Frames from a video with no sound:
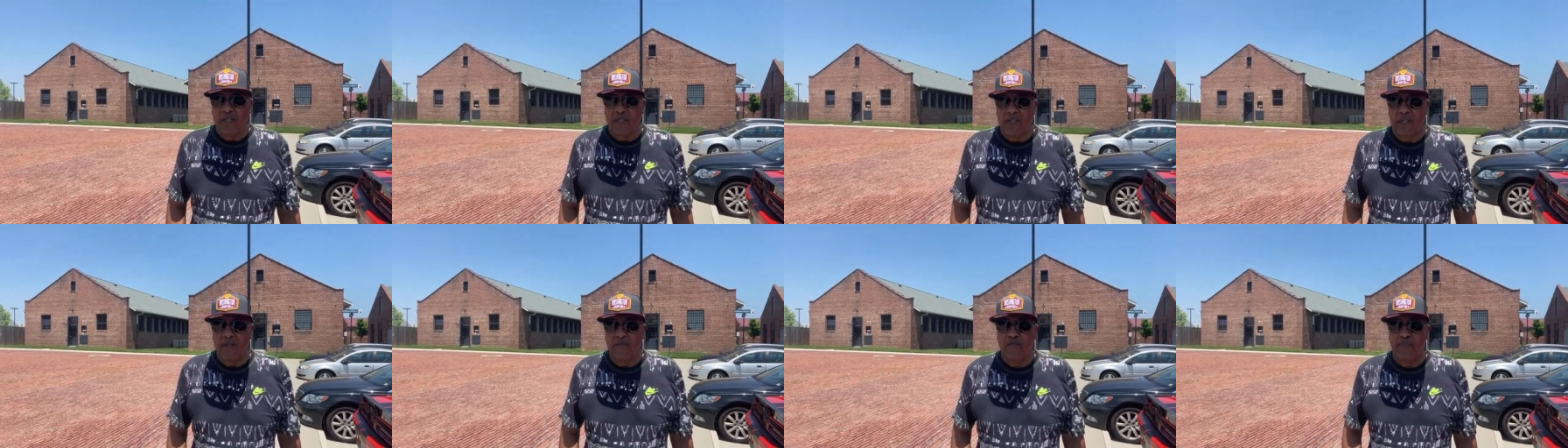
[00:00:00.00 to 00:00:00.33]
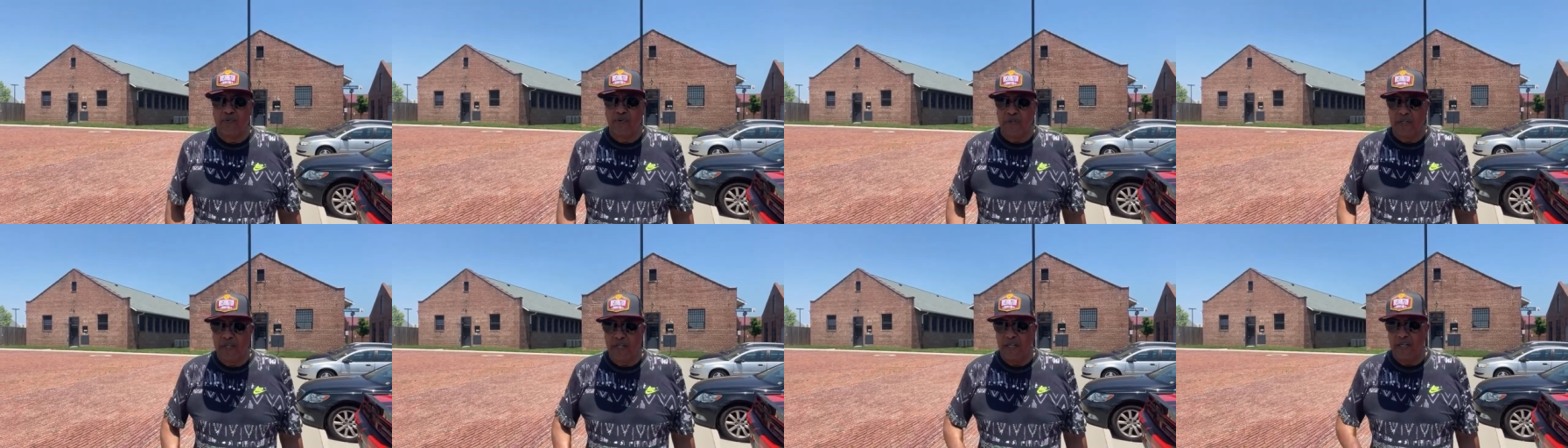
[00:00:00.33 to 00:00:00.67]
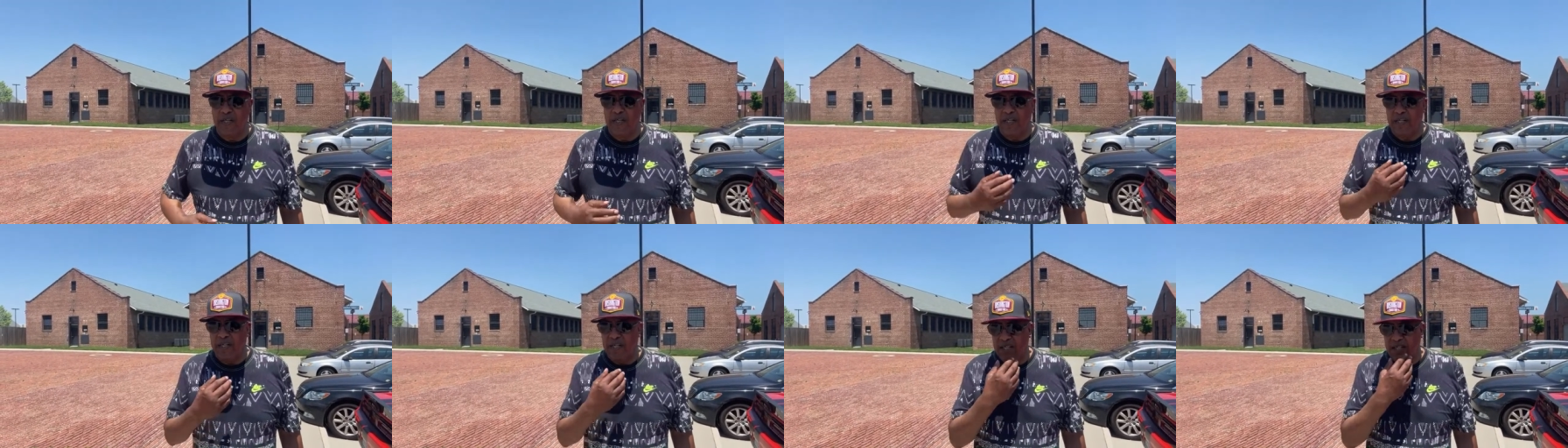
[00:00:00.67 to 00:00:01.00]
then put
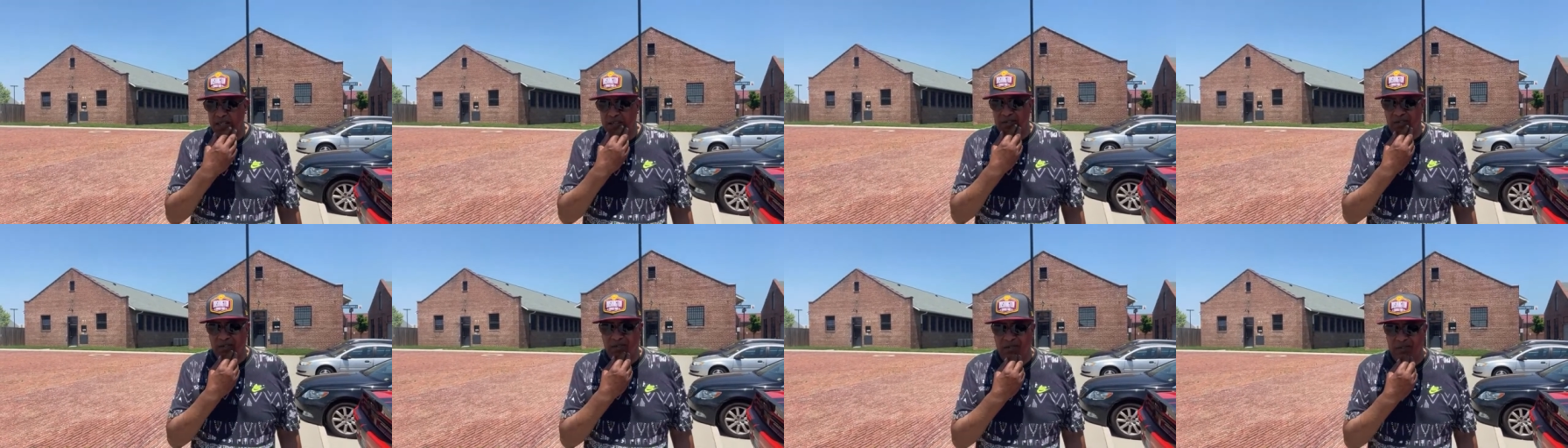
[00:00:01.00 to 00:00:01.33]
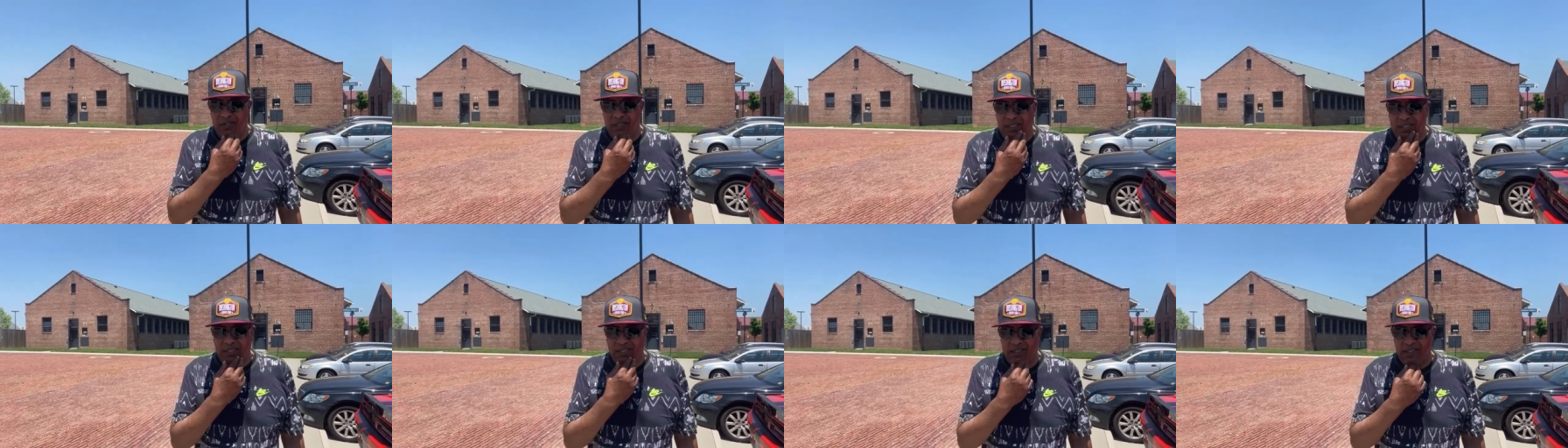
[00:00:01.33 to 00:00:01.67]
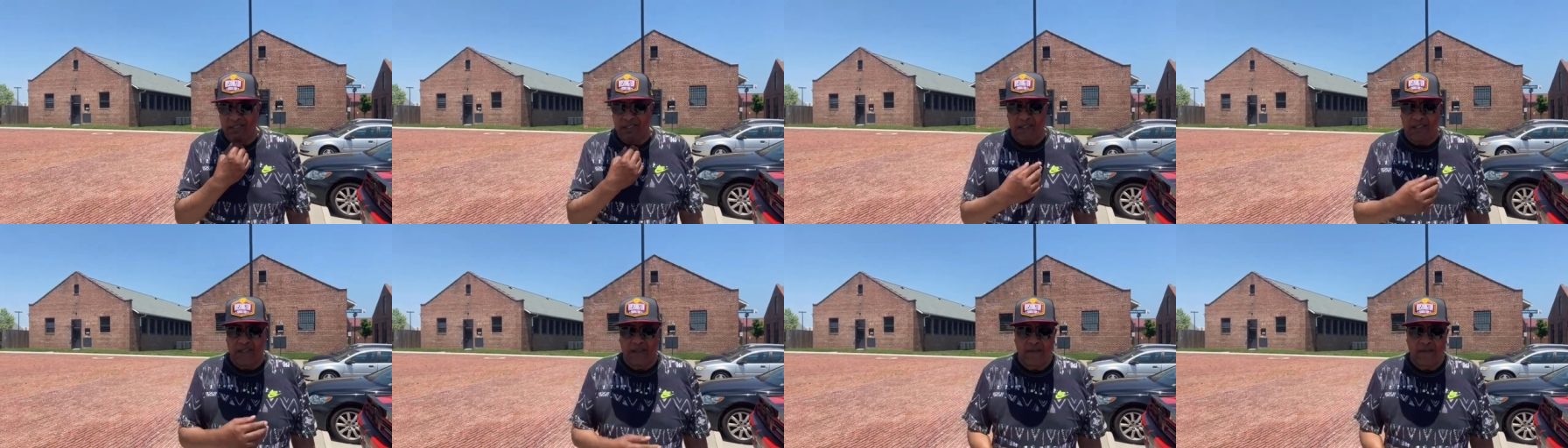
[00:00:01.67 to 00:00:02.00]
in the hills of DC.